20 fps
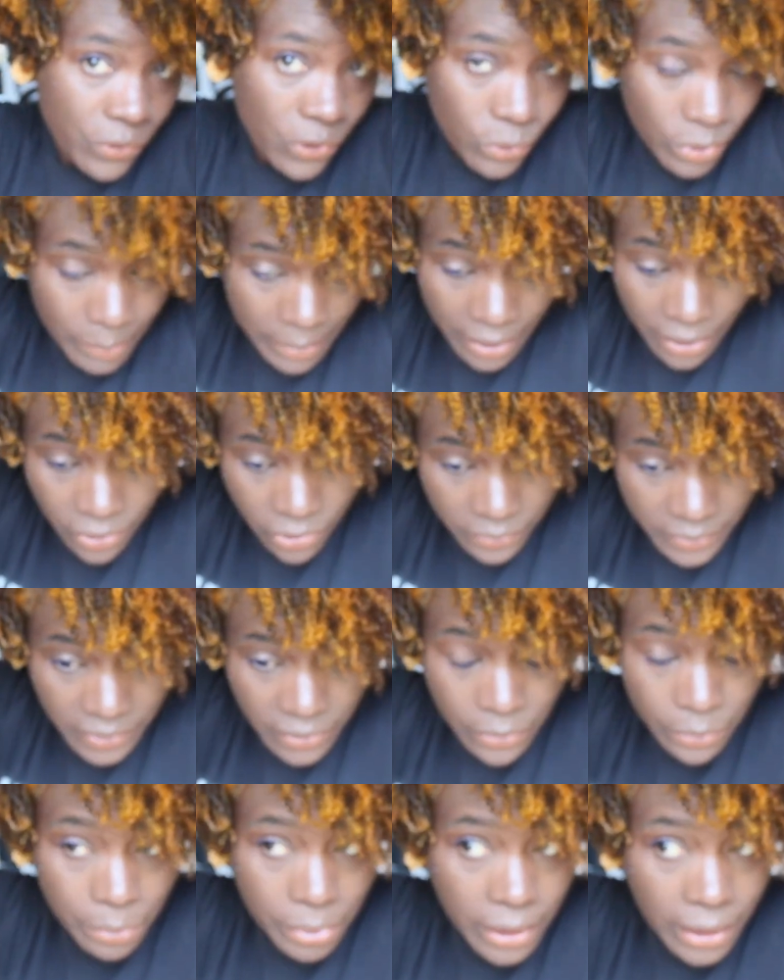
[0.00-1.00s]
when my hair is
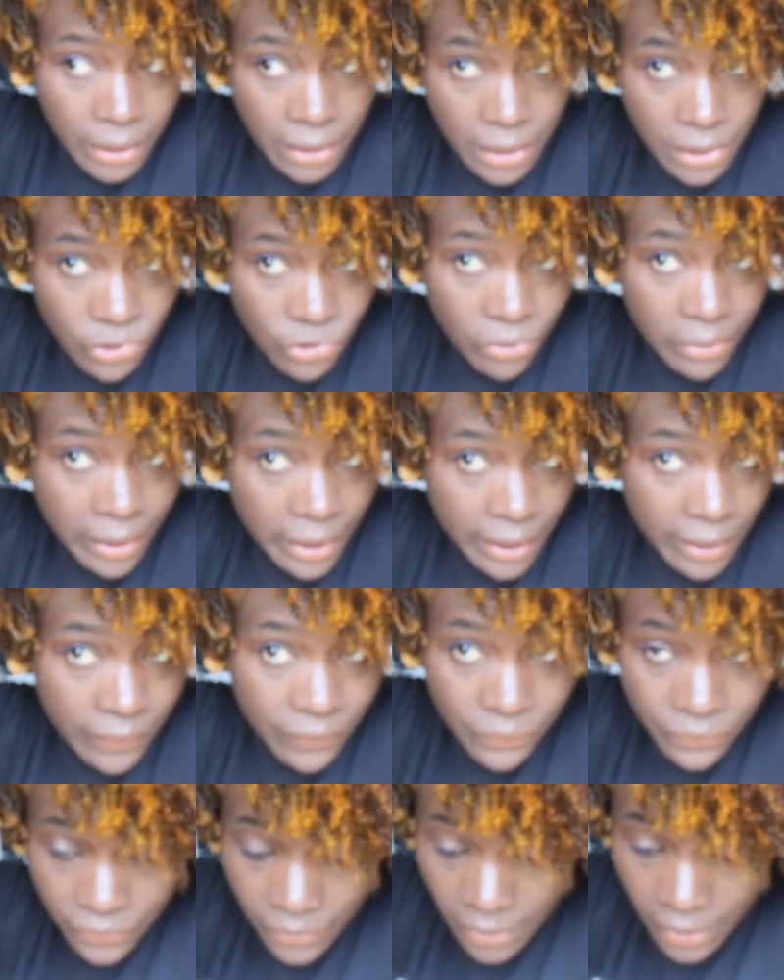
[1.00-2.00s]
completely dry,
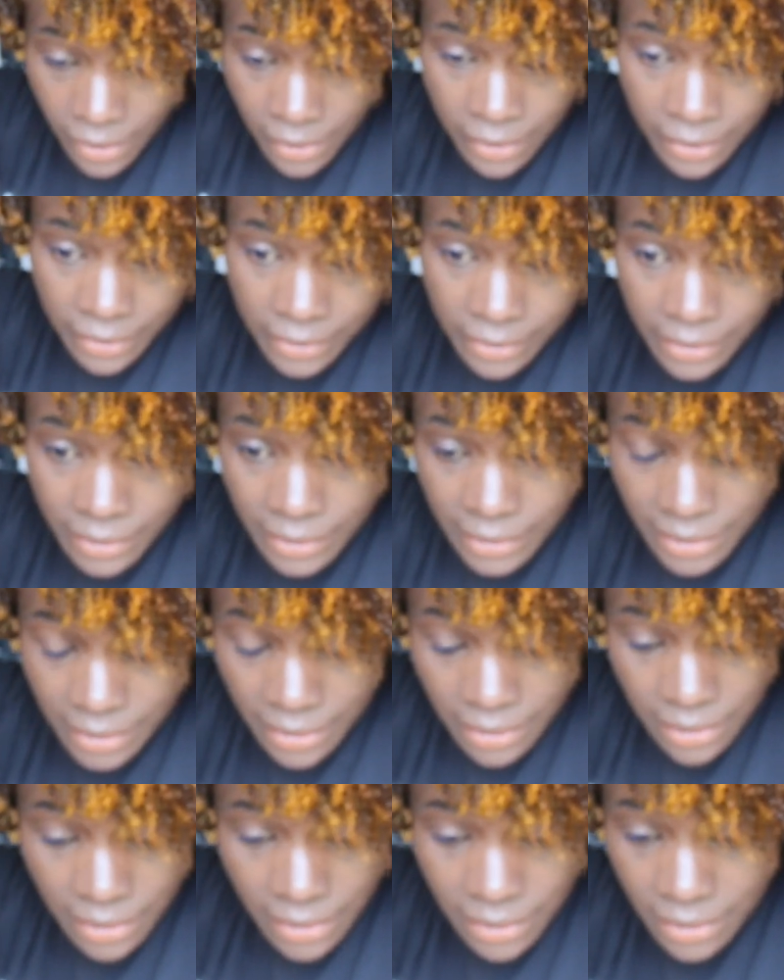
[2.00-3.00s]

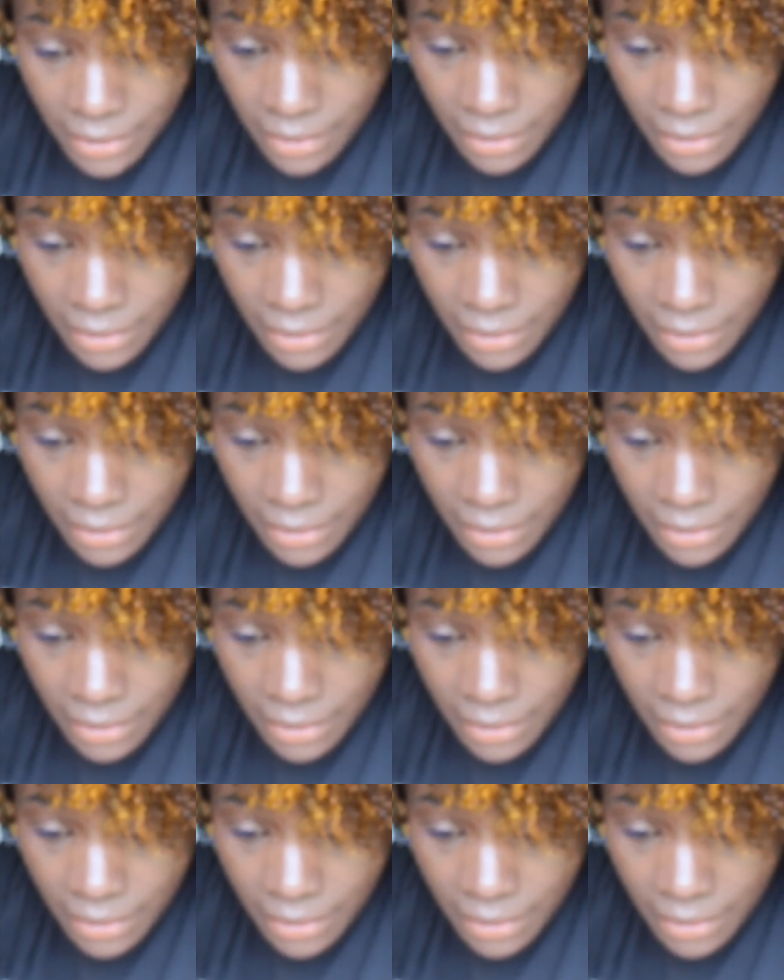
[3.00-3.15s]
because